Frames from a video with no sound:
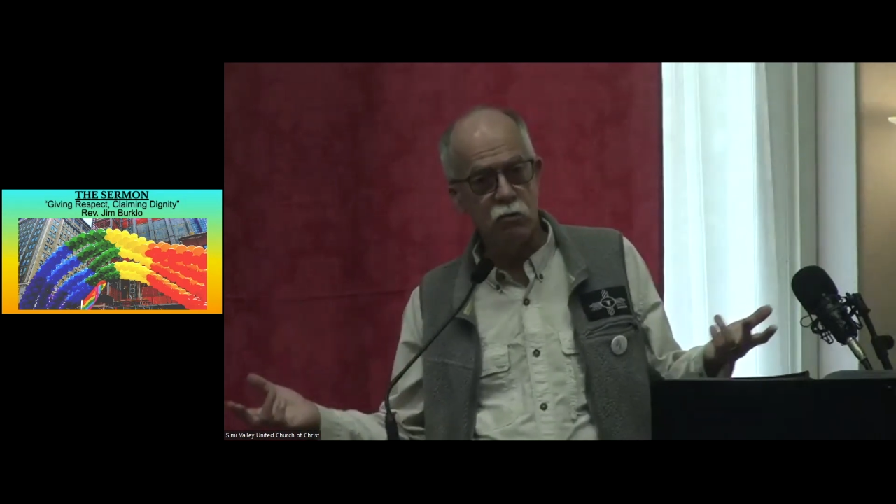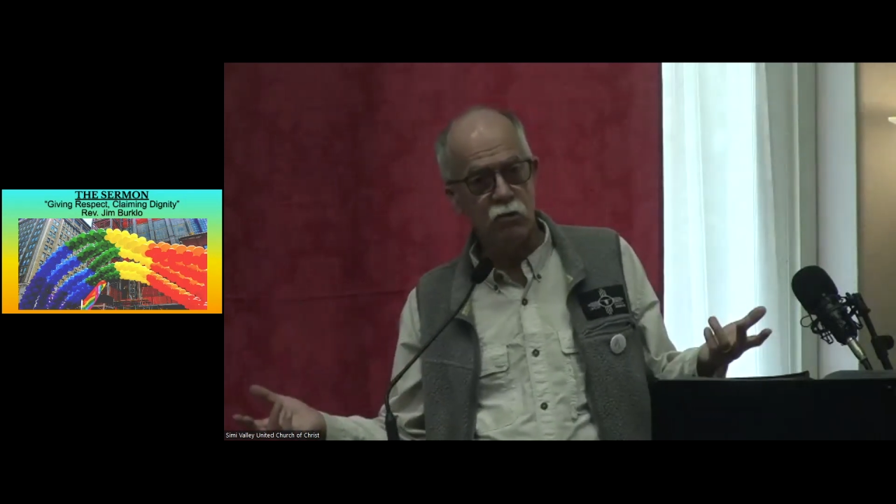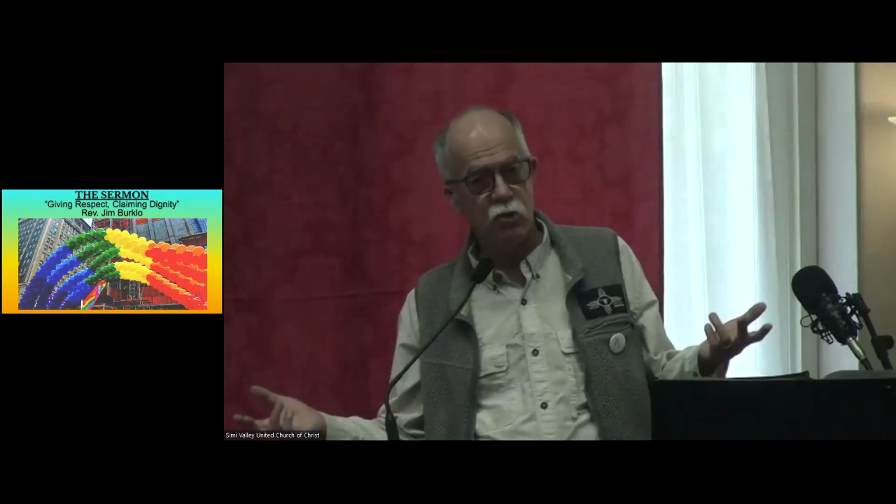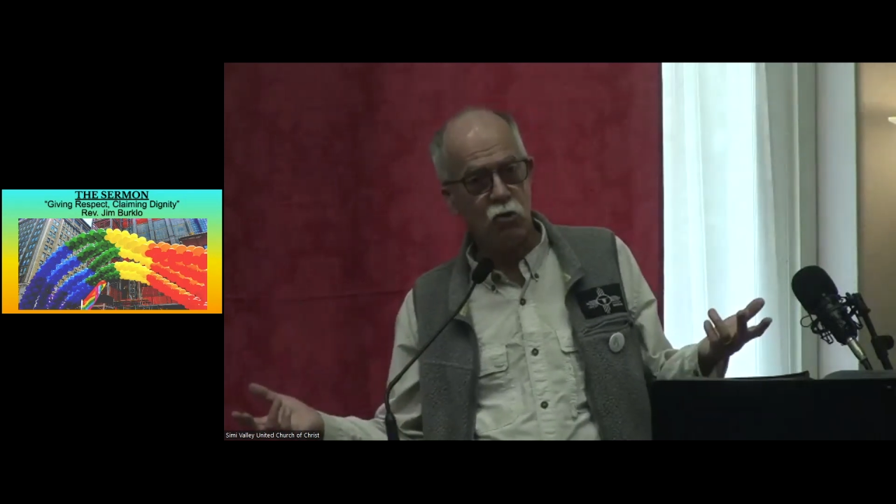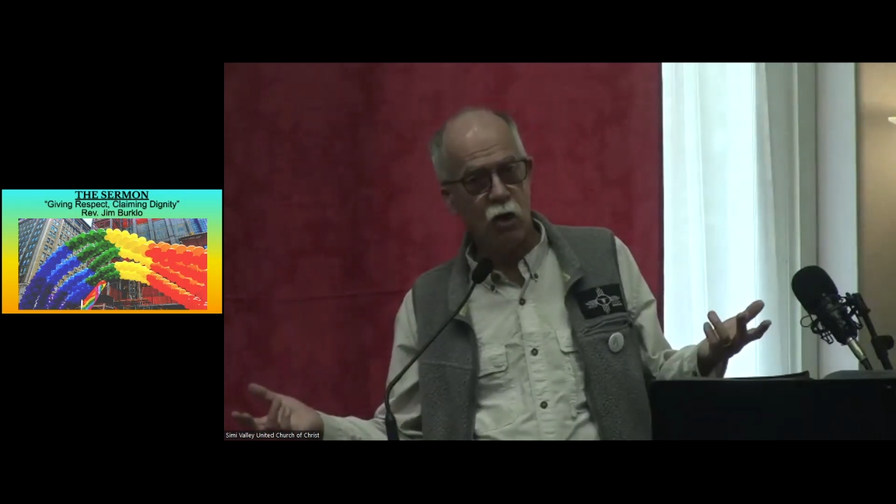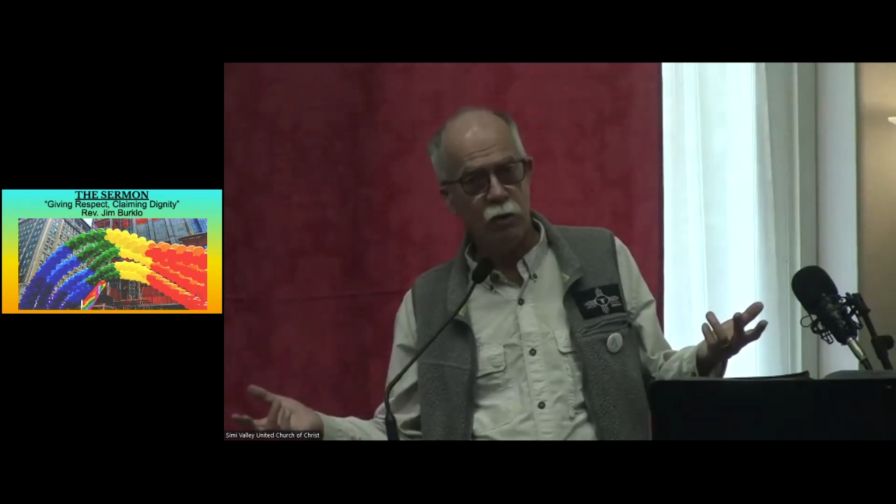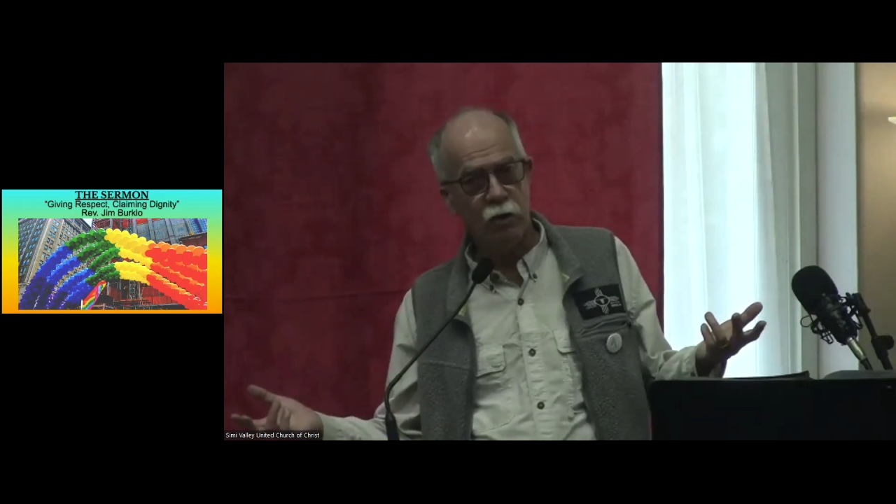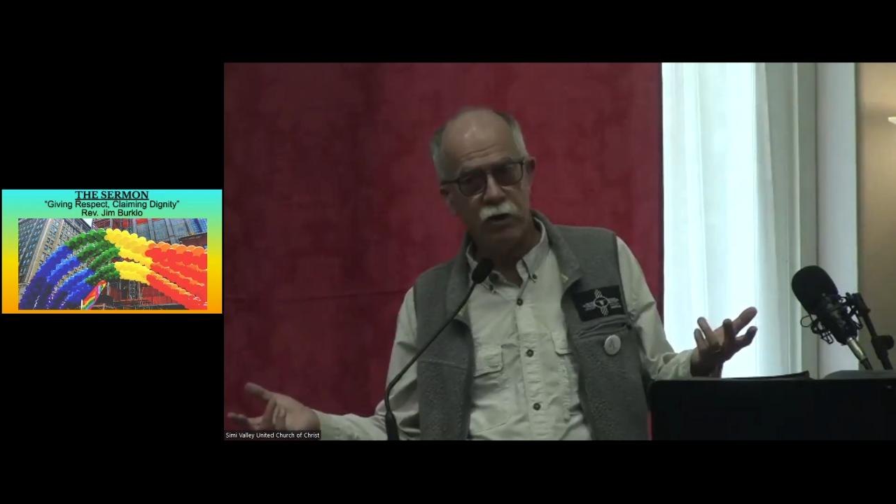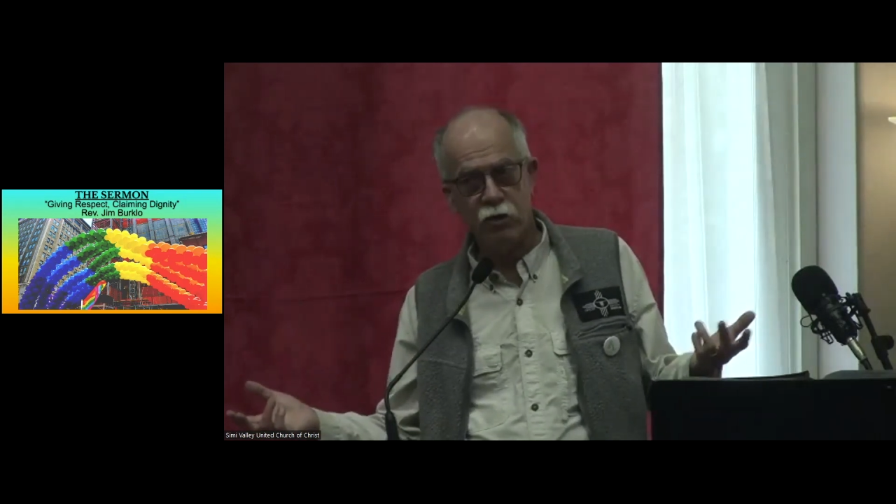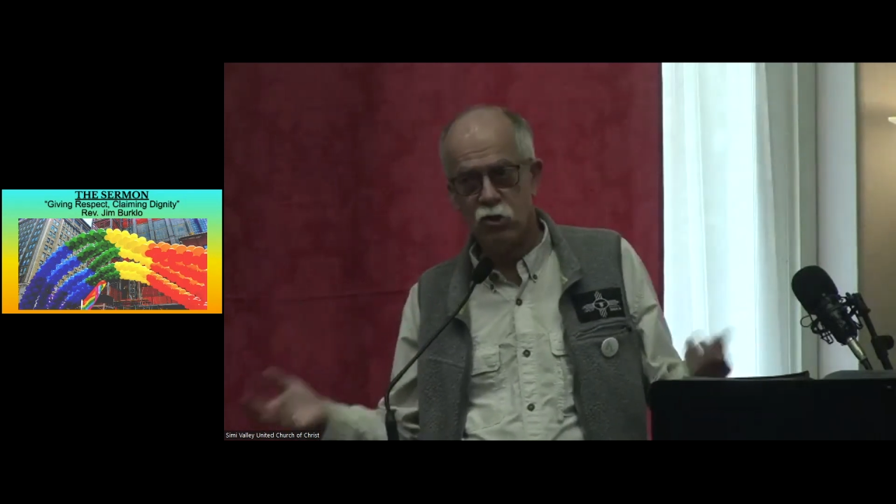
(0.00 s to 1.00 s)
in the
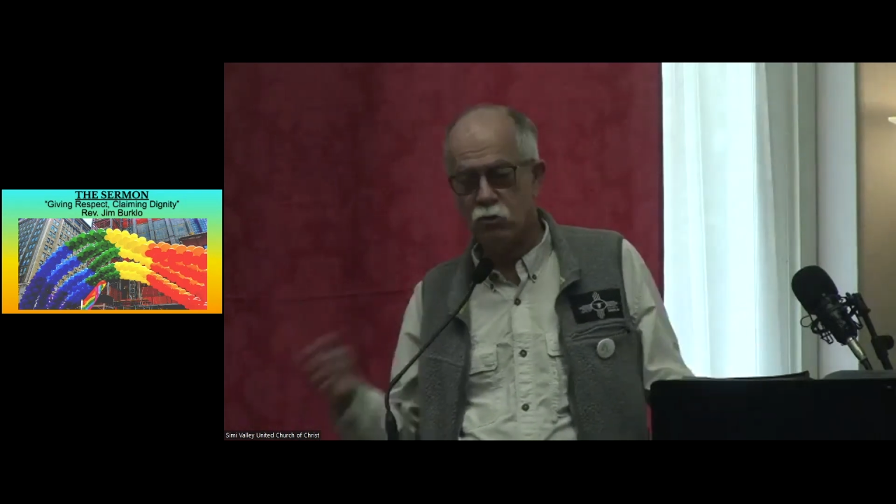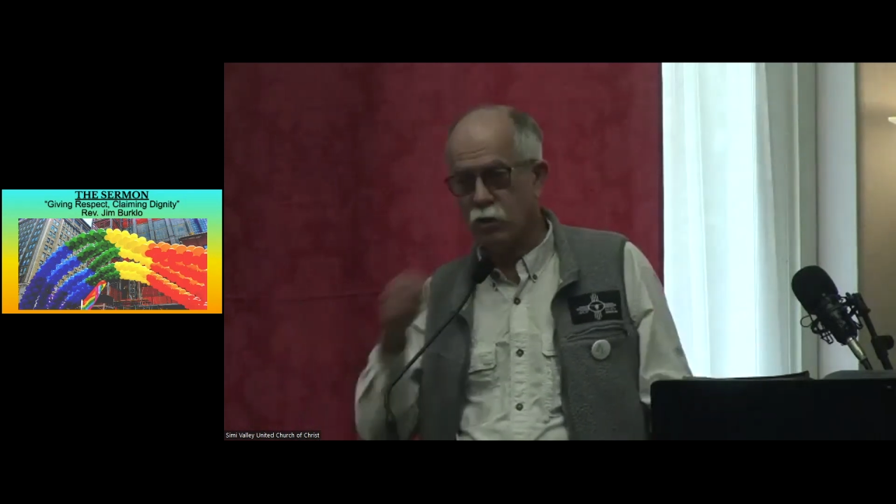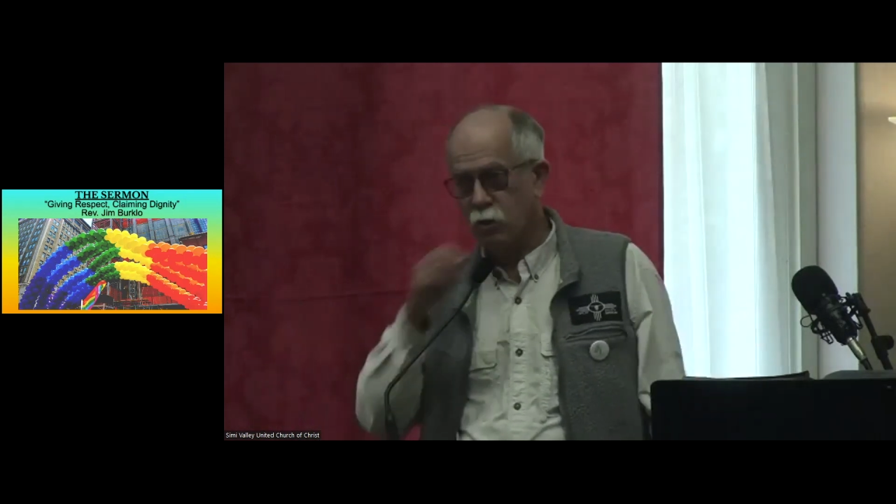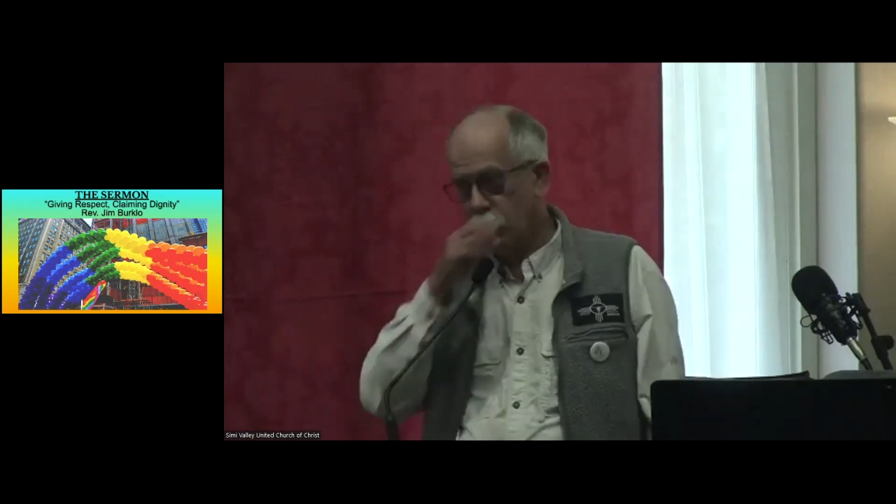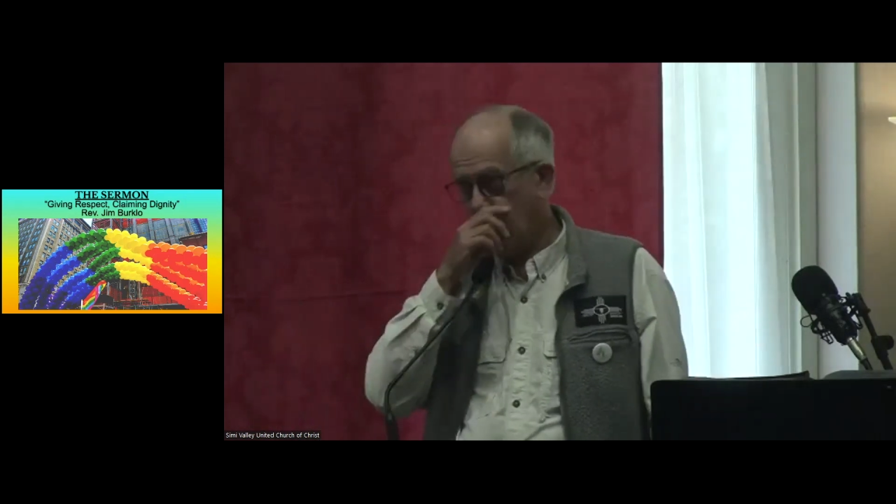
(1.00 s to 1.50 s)
strawberry industry.